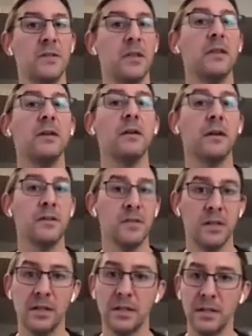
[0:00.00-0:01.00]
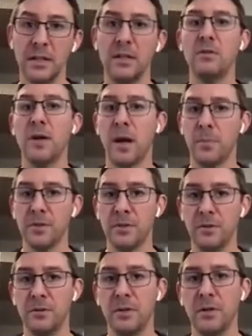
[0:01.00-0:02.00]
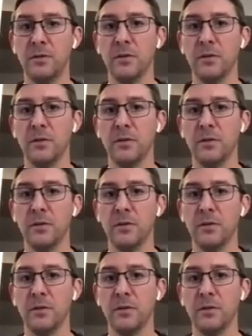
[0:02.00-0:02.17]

that there is a continued opportunity